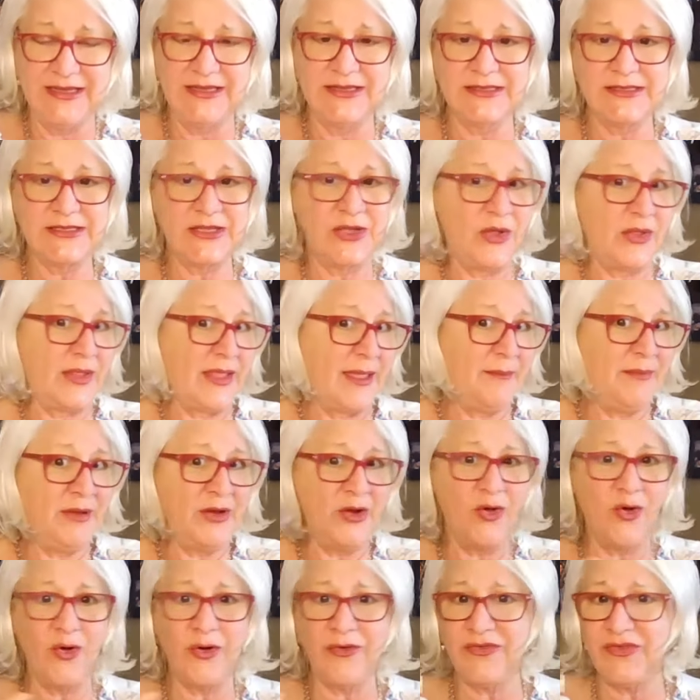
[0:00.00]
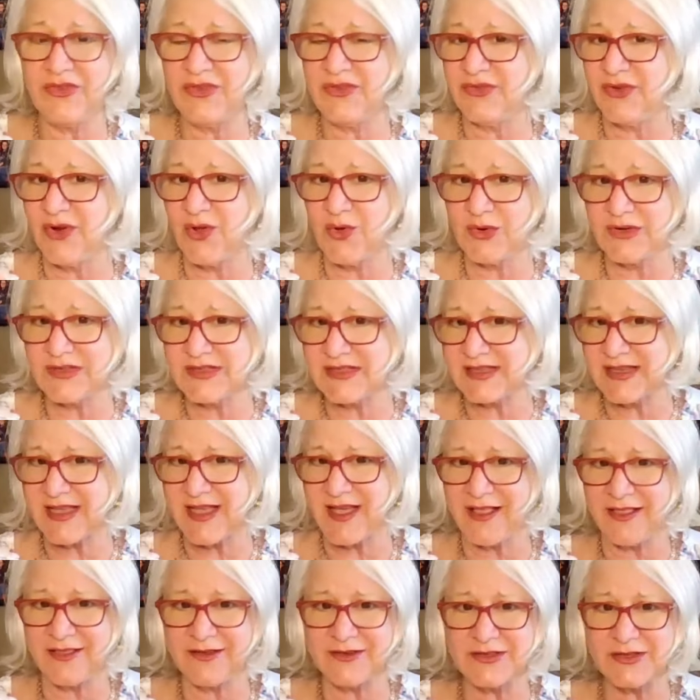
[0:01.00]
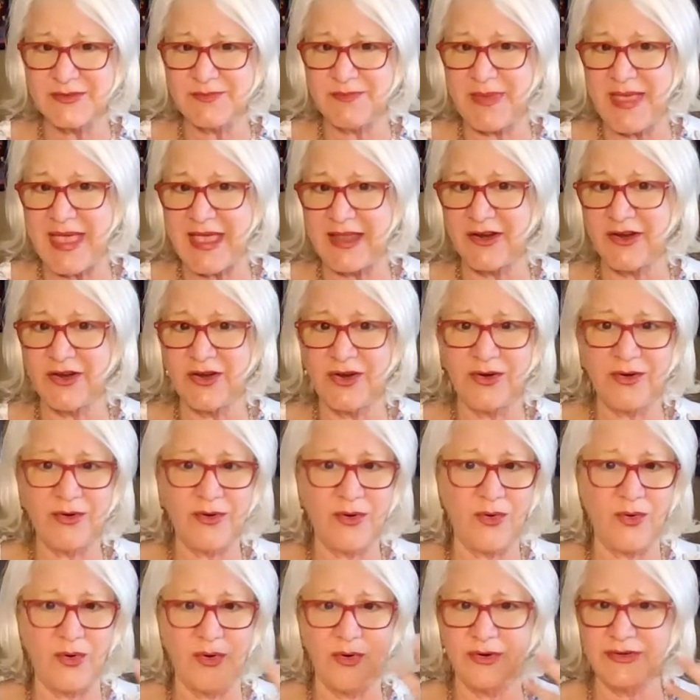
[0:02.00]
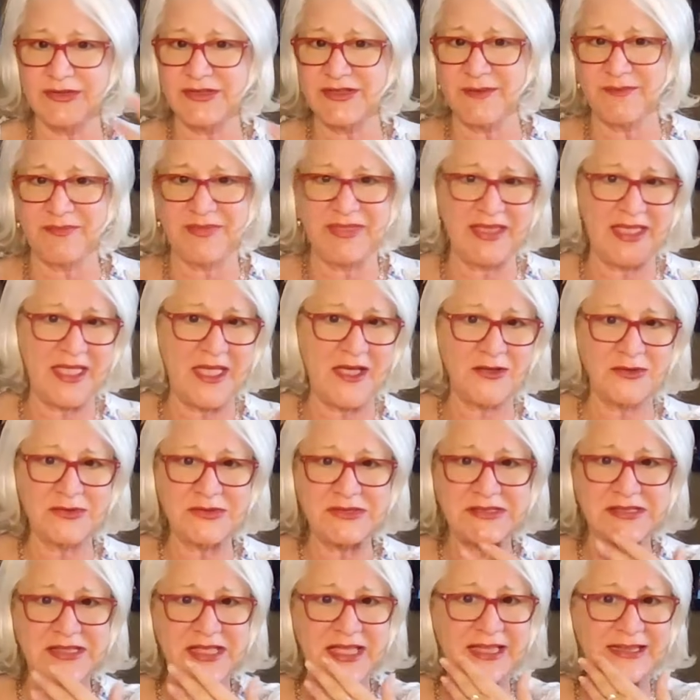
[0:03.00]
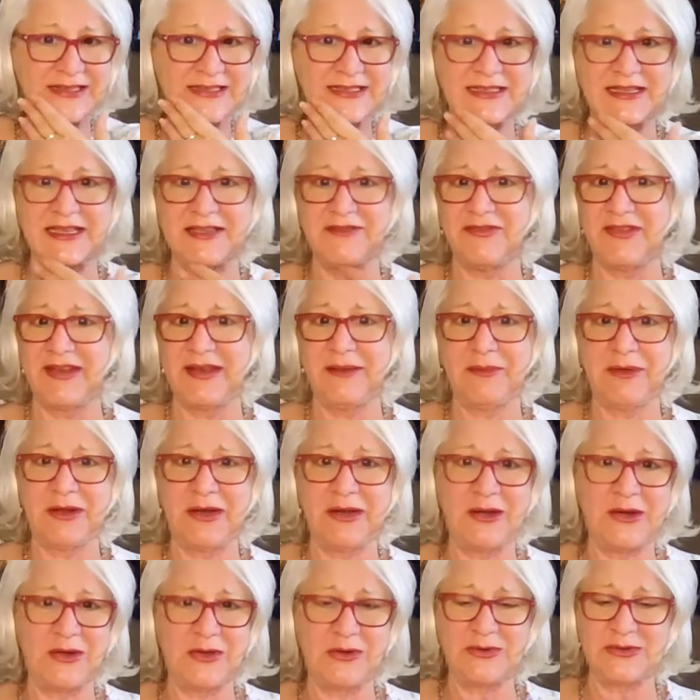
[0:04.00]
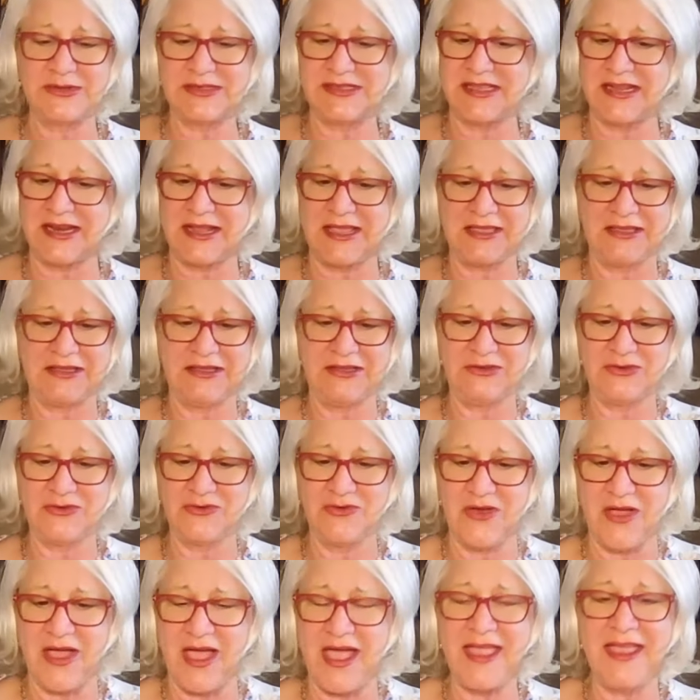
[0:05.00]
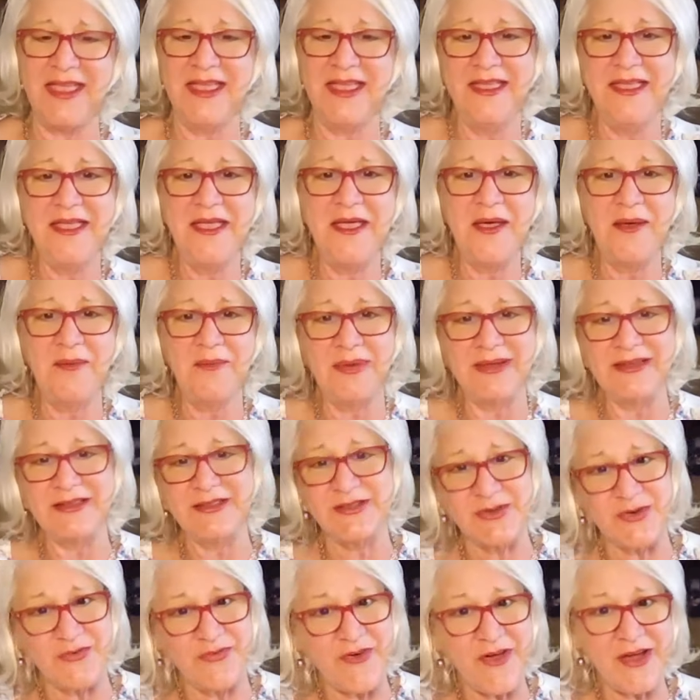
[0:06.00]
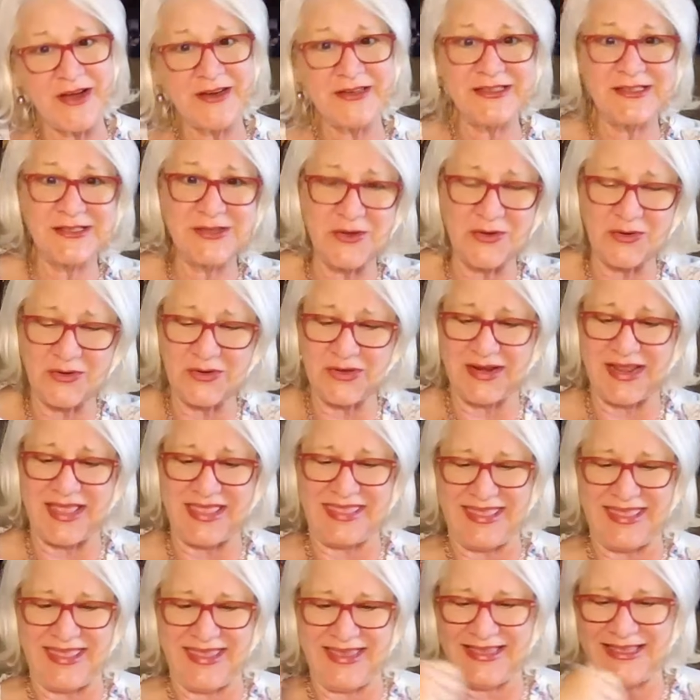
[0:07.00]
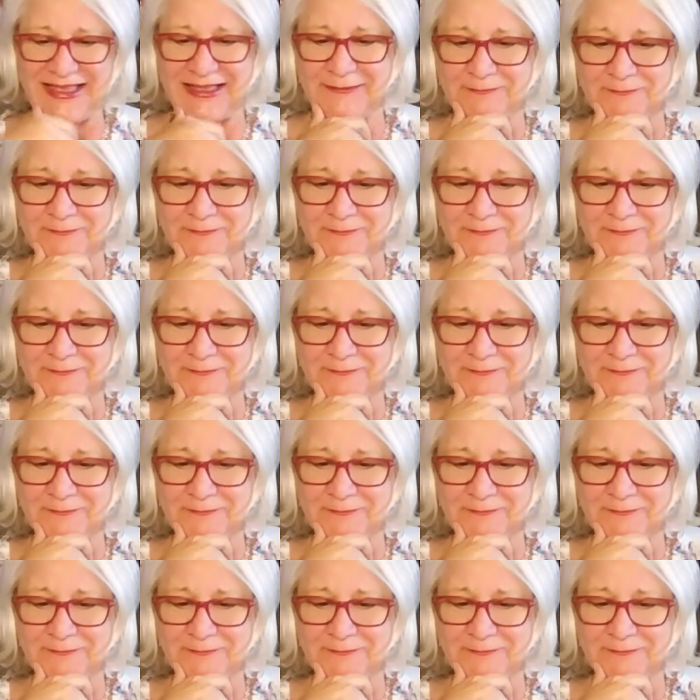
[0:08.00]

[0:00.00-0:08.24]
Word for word: So let me know if you notice the colors better or something else that uh, if anybody knows that I could try. But so far, so good, I think.